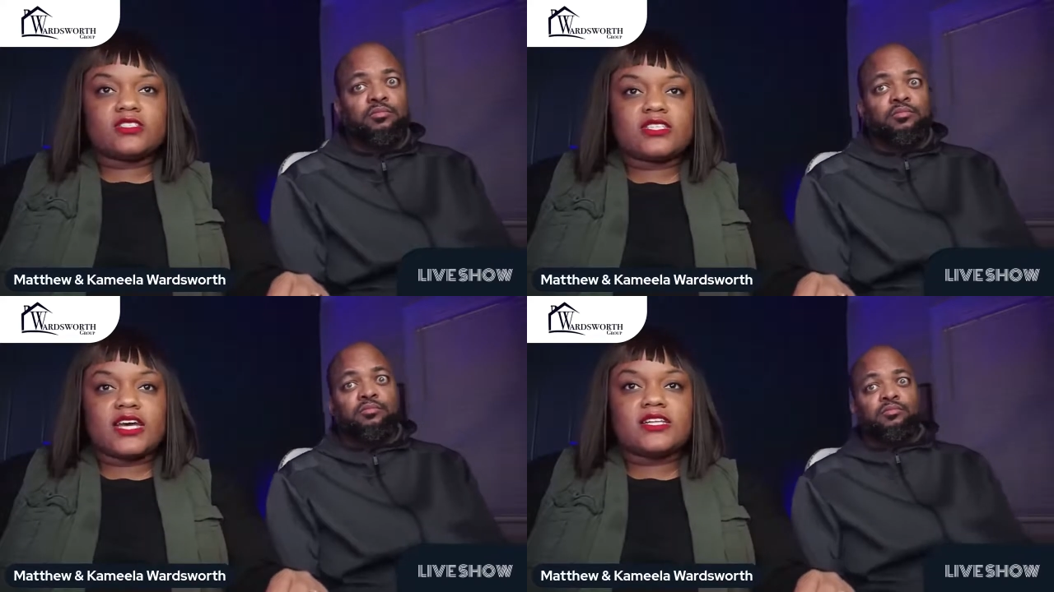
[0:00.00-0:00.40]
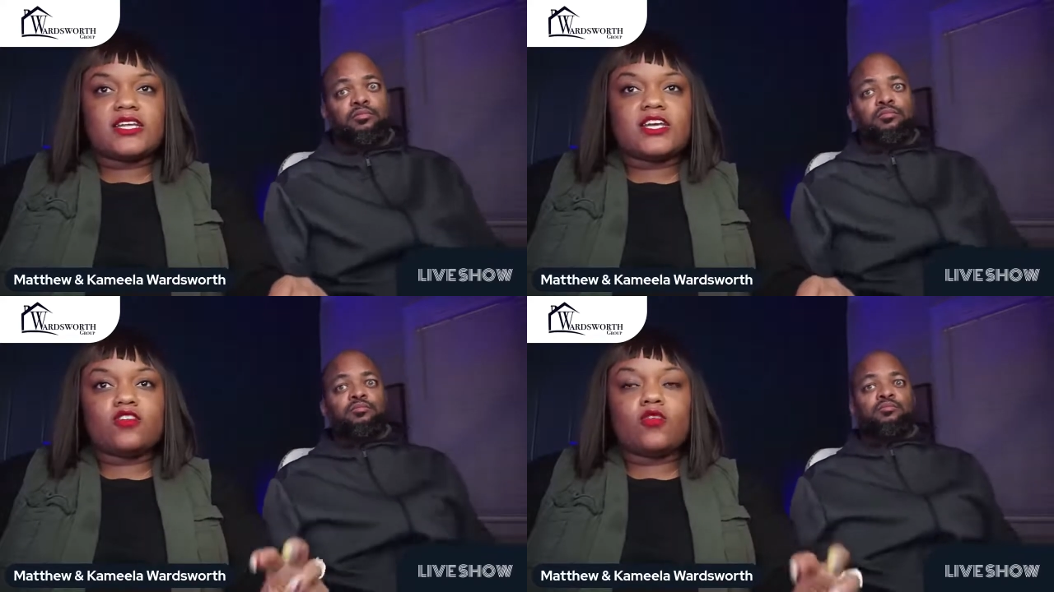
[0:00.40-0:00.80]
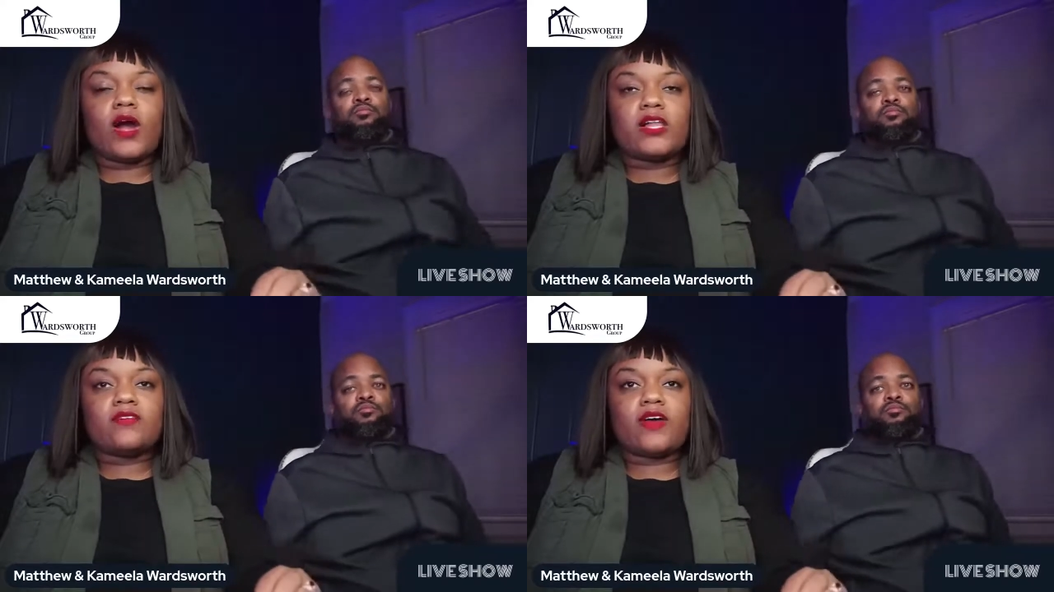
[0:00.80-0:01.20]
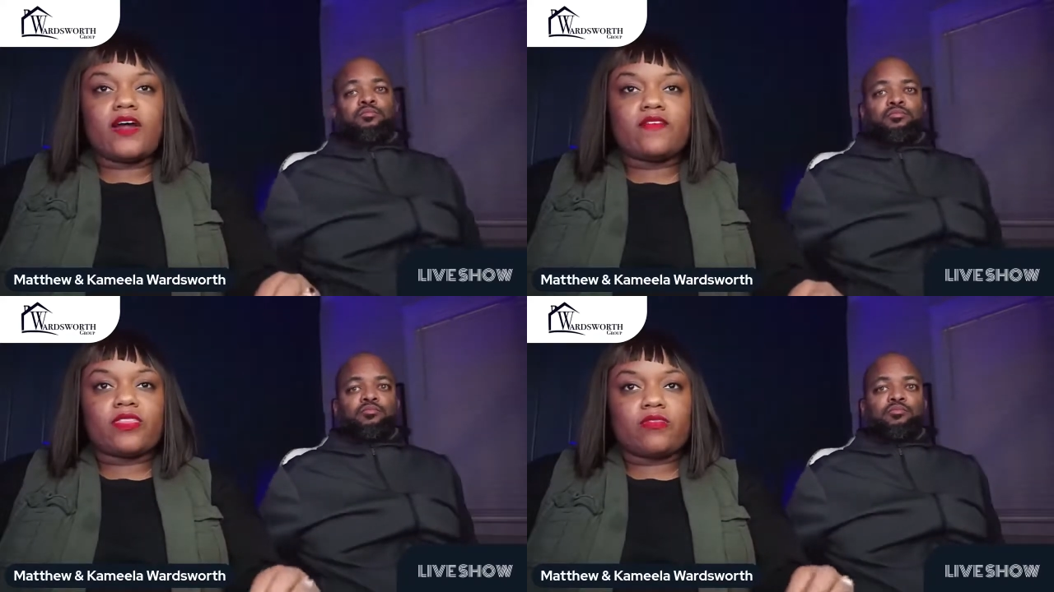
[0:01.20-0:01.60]
Speaker 1: you're settling, you qualify
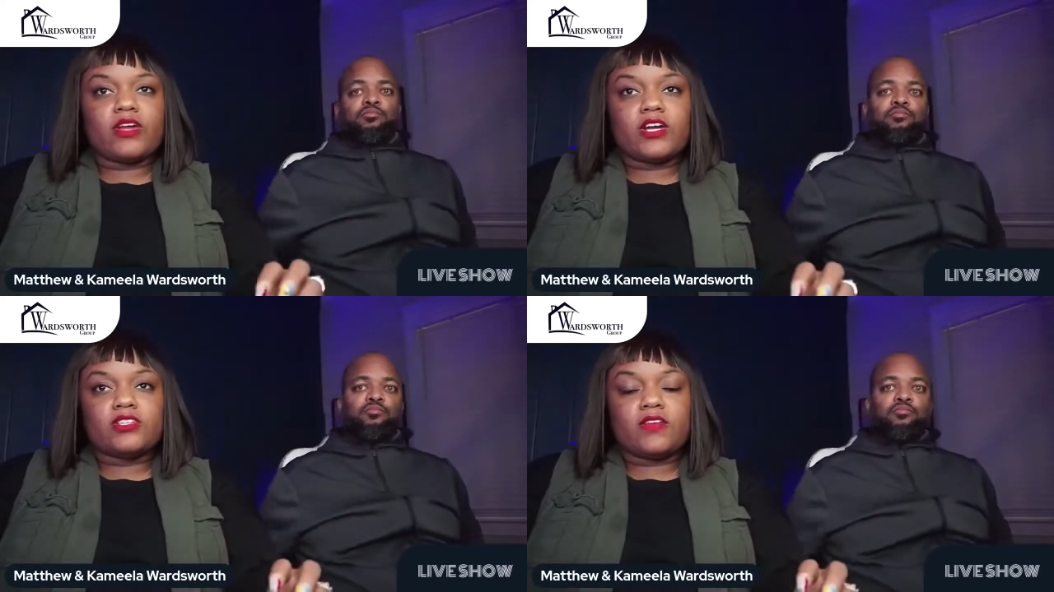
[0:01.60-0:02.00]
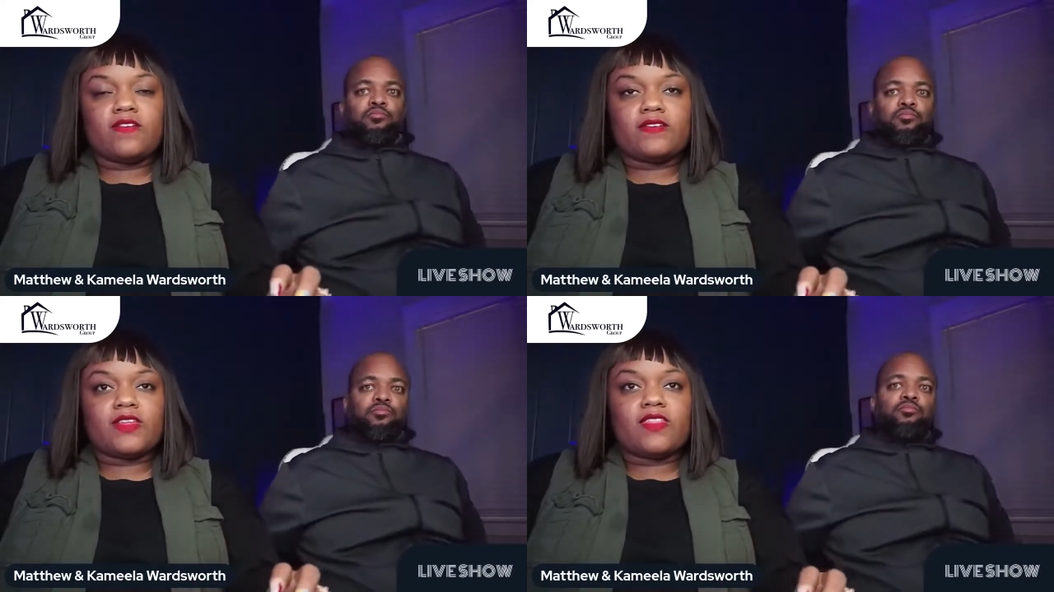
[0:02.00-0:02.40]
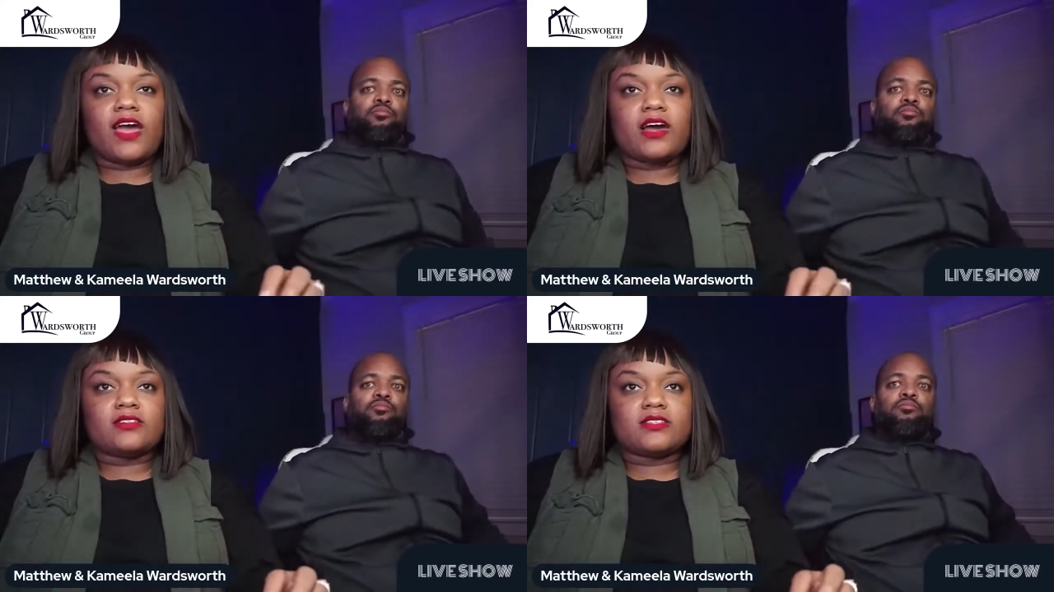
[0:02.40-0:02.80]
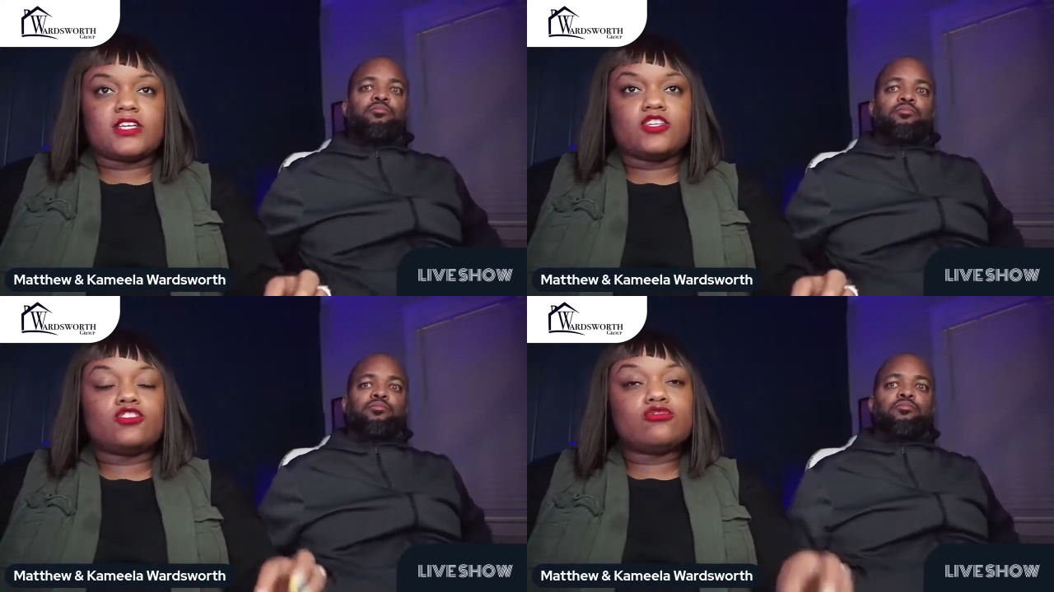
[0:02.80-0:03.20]
for three hundred and fifty thousand.
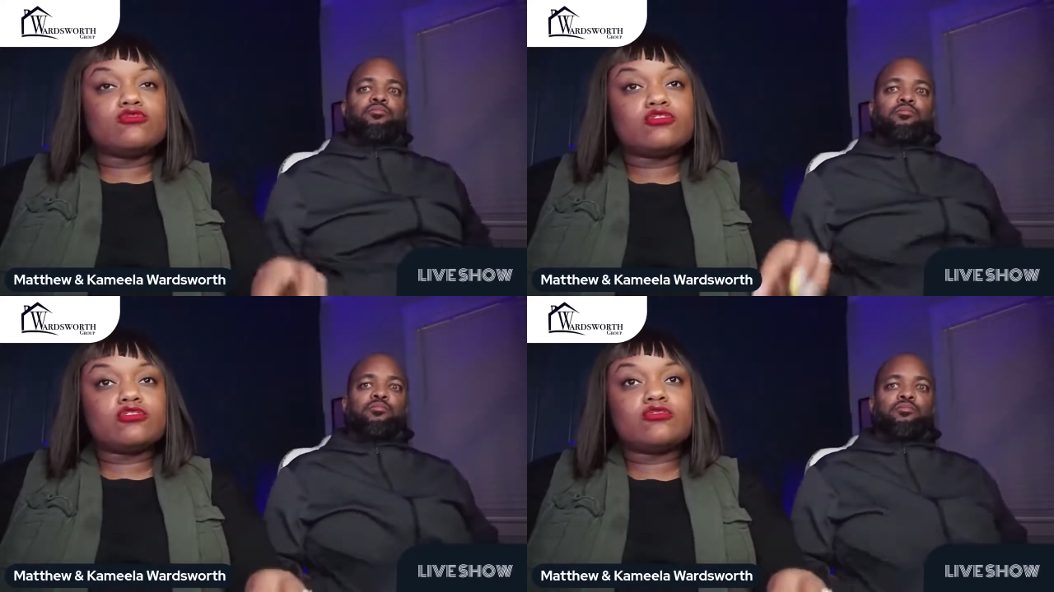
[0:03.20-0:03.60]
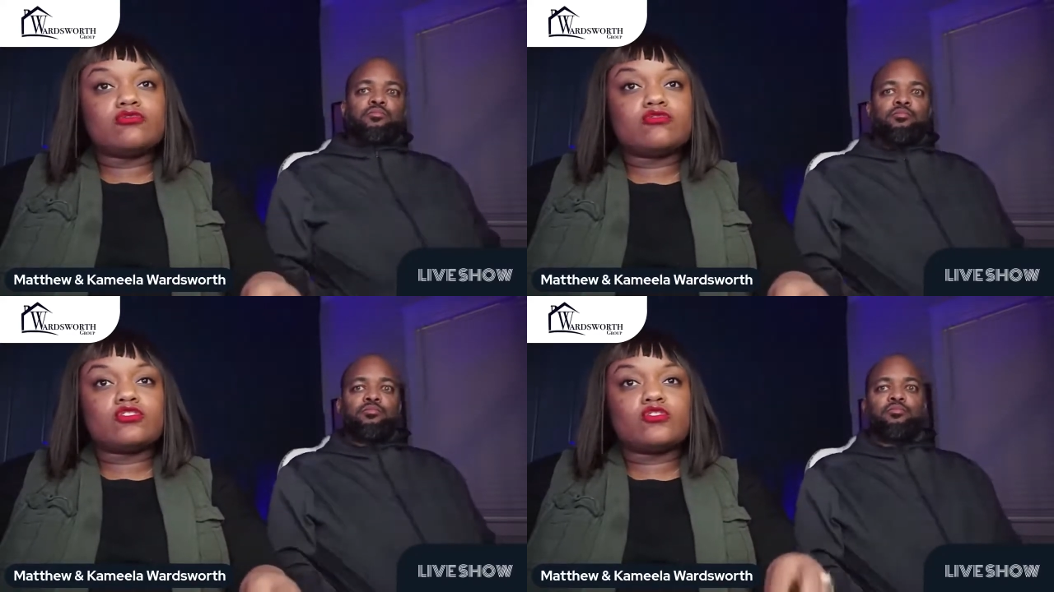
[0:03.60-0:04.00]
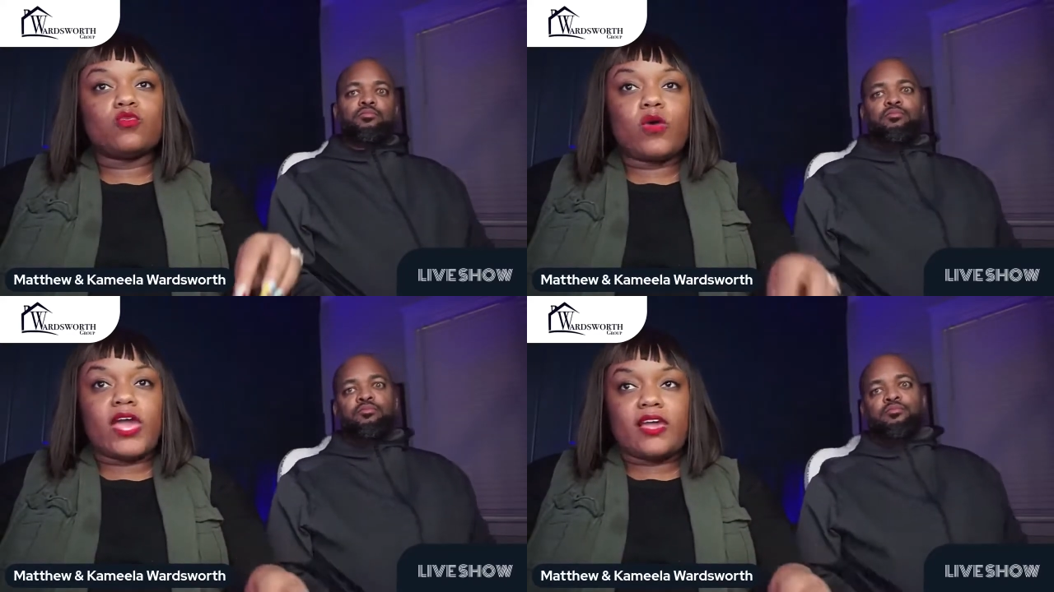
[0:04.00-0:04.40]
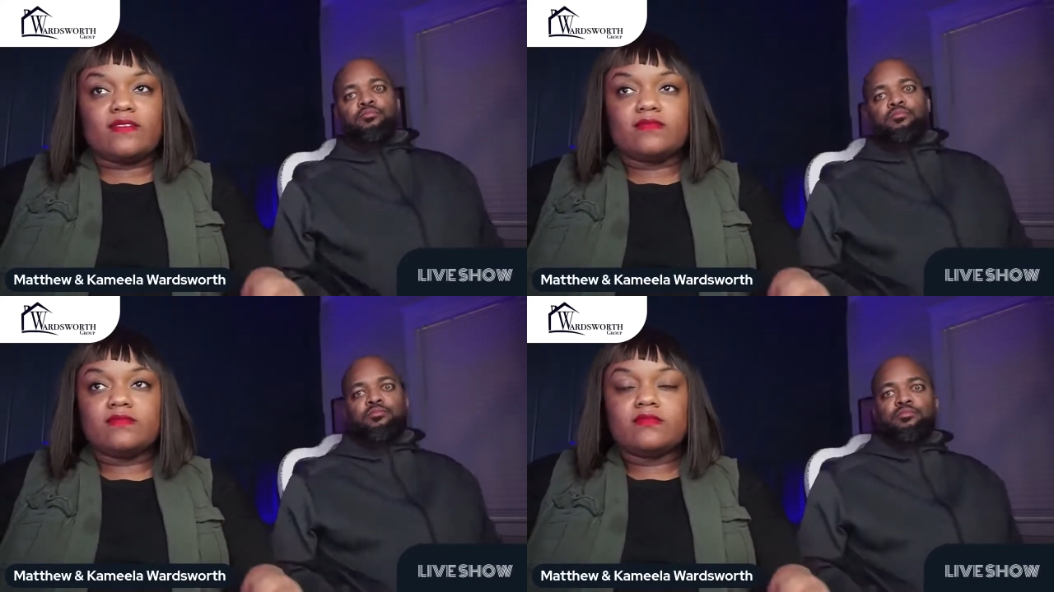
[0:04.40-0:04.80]
You choose to wait
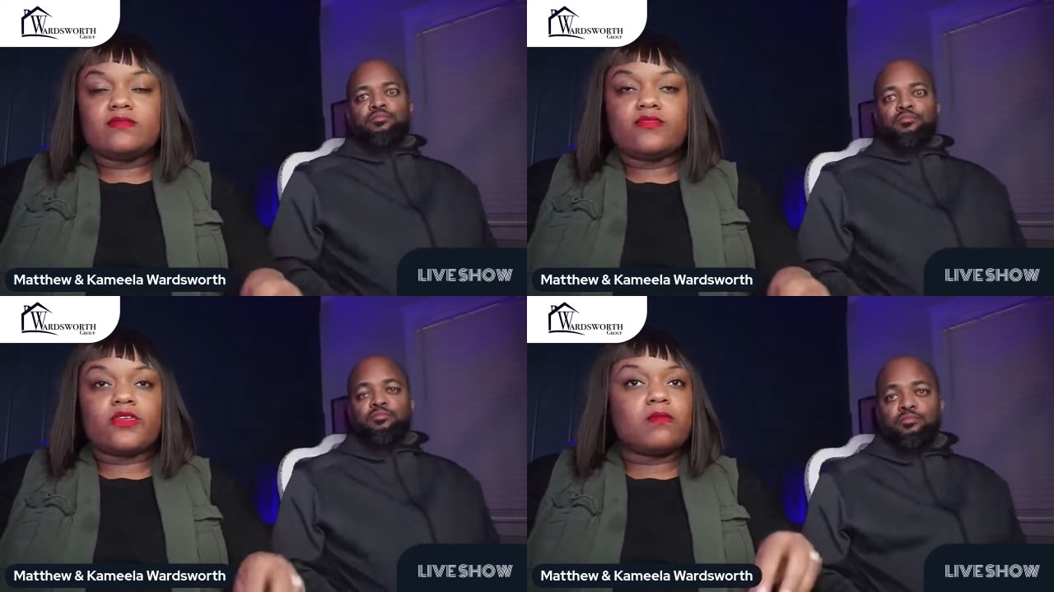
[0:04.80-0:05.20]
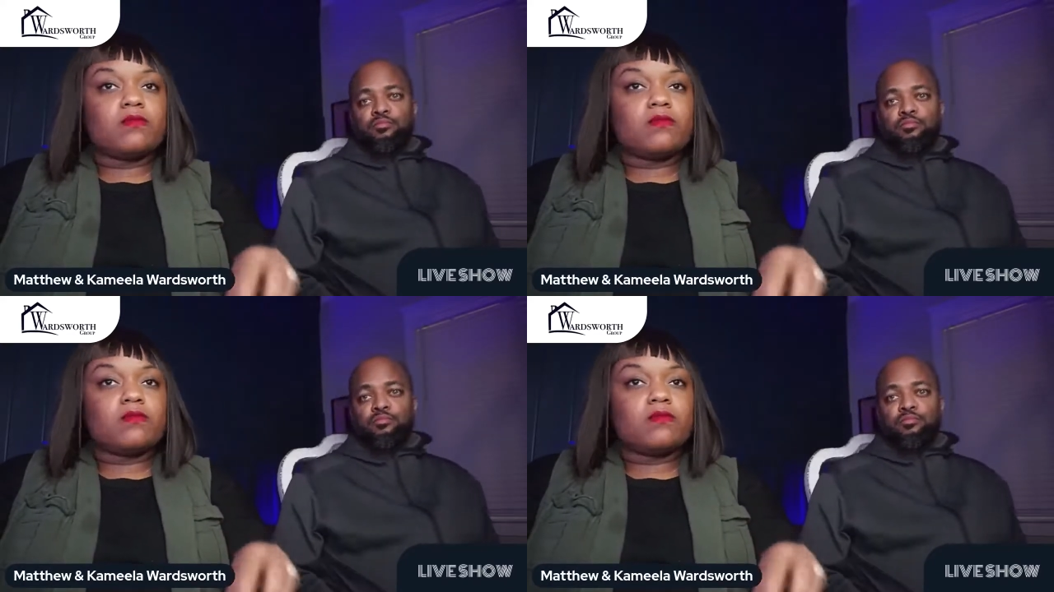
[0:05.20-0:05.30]
for the